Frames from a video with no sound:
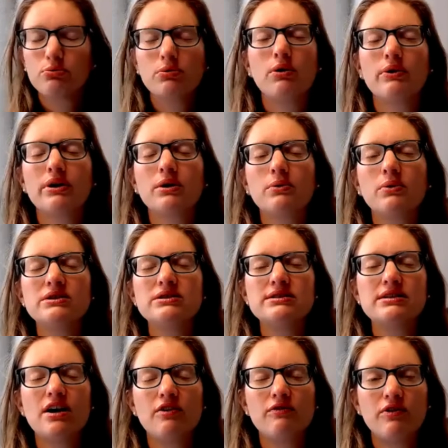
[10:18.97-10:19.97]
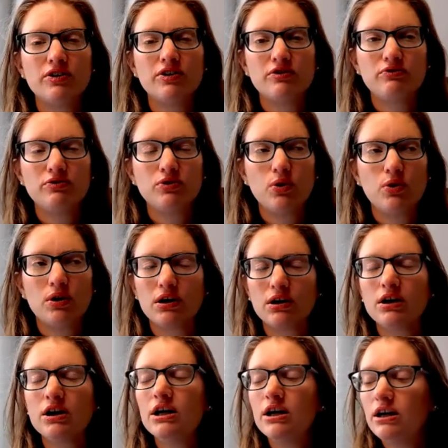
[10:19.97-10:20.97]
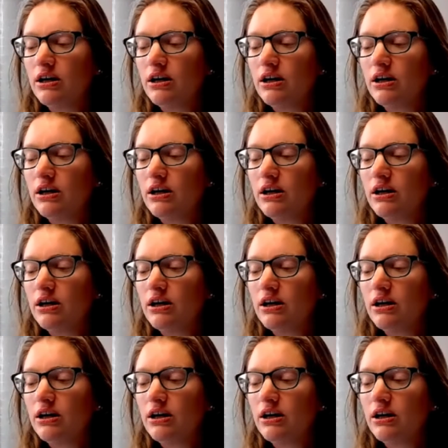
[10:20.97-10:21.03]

throwing oneself on the floor.